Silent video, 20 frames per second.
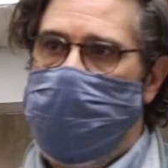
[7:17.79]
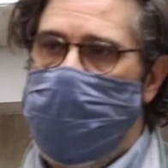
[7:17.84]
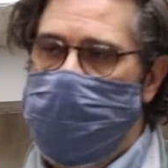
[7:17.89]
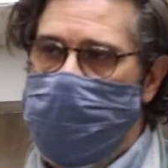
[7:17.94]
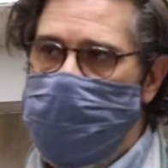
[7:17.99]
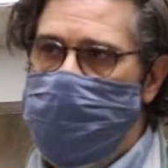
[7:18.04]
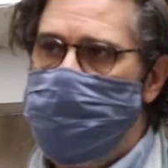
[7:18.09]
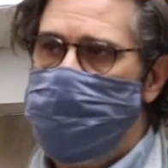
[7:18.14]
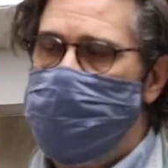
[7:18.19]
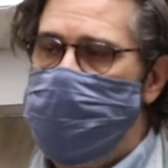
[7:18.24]

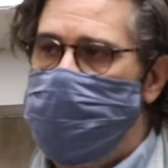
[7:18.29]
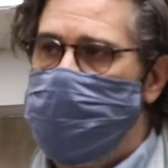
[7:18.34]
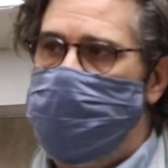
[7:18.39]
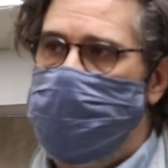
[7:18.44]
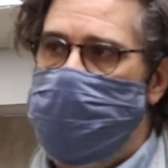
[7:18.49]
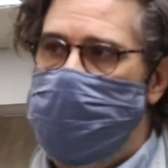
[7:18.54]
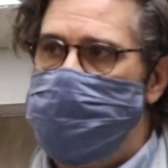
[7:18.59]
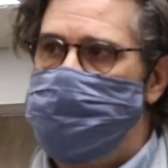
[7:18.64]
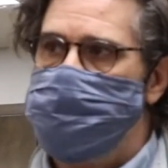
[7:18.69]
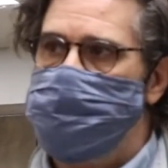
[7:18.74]
every
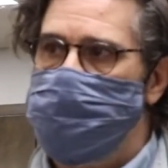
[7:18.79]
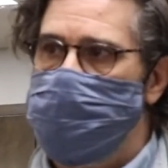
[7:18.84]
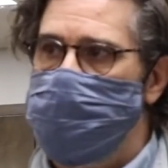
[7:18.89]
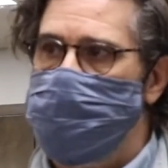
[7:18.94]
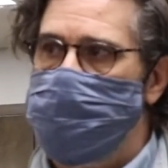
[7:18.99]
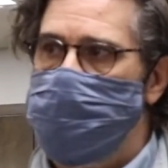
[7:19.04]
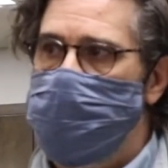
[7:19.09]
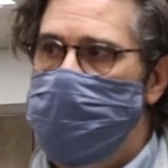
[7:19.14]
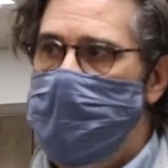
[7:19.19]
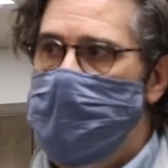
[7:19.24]

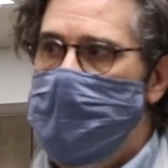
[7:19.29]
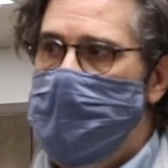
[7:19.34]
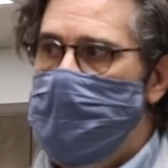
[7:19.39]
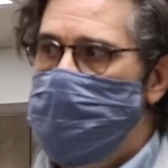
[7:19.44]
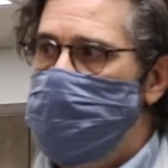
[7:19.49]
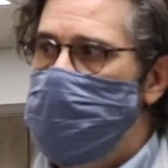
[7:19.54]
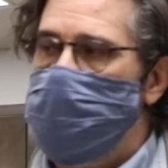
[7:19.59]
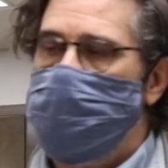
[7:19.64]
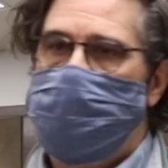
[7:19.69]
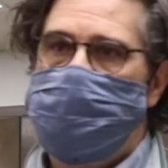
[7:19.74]
classroom
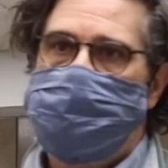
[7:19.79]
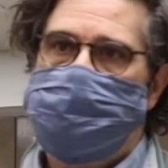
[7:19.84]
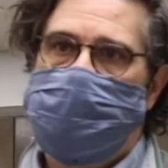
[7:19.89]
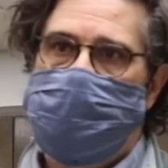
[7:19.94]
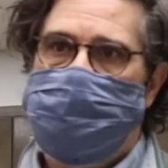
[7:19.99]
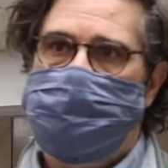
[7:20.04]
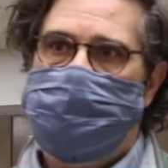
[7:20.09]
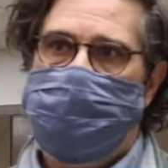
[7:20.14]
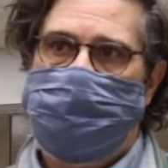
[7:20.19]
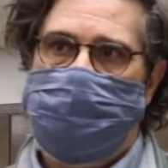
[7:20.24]
will
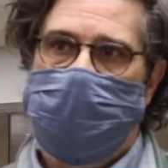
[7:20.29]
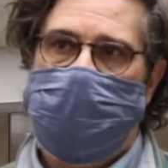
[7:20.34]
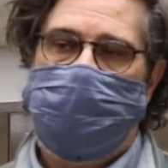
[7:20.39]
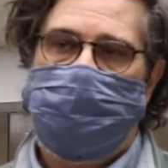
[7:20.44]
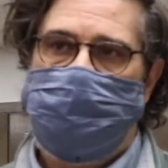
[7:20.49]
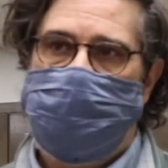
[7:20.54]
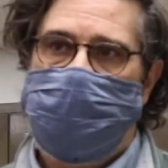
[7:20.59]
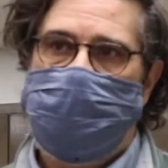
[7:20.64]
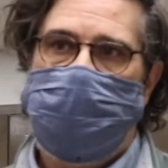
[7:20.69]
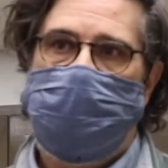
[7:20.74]
receive the
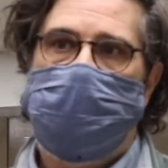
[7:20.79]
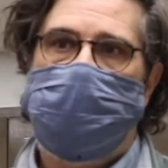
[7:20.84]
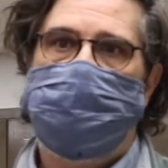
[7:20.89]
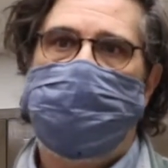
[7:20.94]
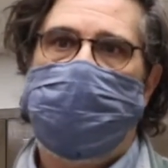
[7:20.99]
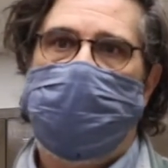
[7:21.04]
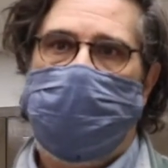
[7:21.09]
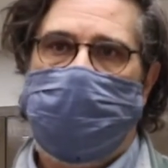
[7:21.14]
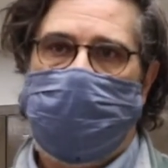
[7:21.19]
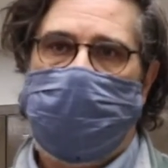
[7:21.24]
benefit of
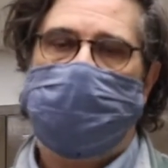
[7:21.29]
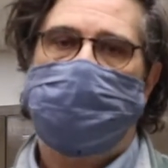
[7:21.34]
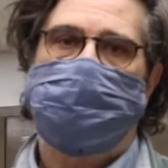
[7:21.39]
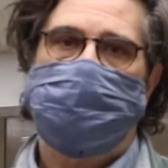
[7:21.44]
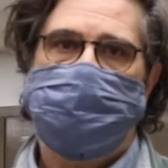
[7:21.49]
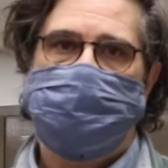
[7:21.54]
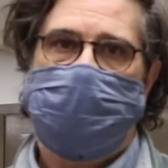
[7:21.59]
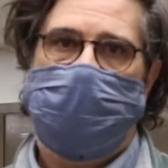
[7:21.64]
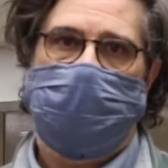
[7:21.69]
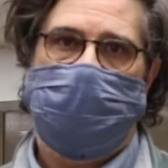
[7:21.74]

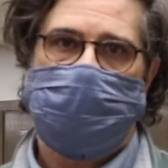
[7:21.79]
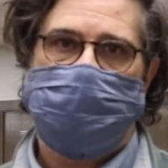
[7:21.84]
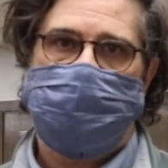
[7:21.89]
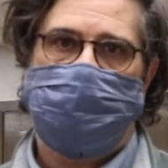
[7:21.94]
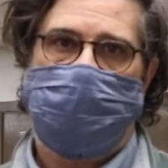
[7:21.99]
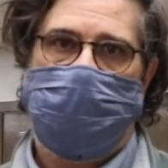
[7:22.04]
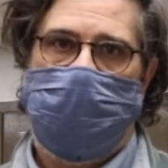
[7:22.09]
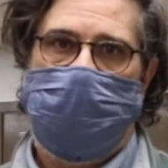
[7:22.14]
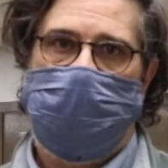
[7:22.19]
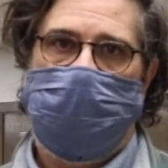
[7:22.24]
electrostatic
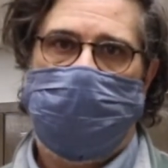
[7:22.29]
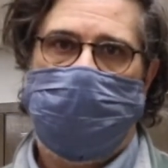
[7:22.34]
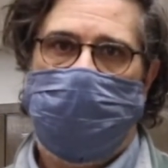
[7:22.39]
spraying.